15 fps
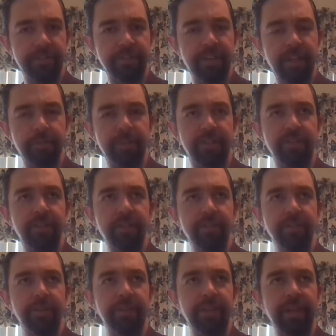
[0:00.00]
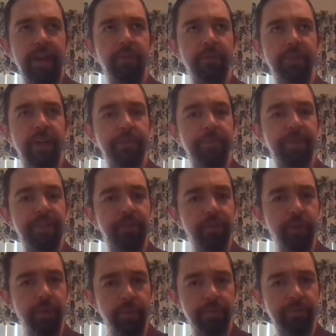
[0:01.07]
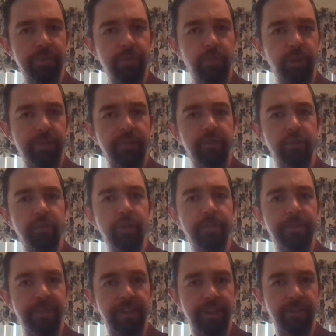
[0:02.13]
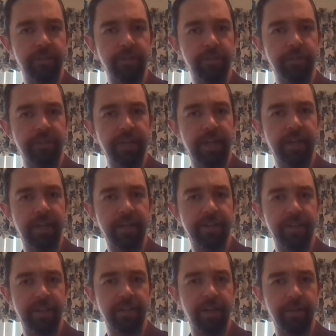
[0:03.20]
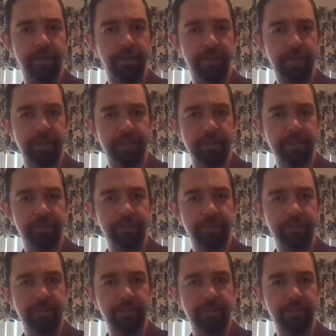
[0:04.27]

not a material thing, how will God be grouped? What group can include God and other things?